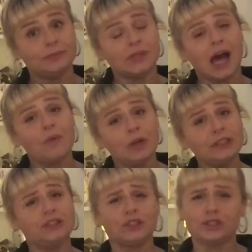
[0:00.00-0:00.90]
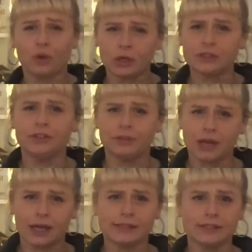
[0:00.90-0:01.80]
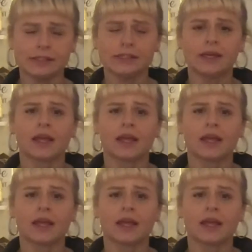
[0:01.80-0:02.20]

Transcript: I wanted to talk to you guys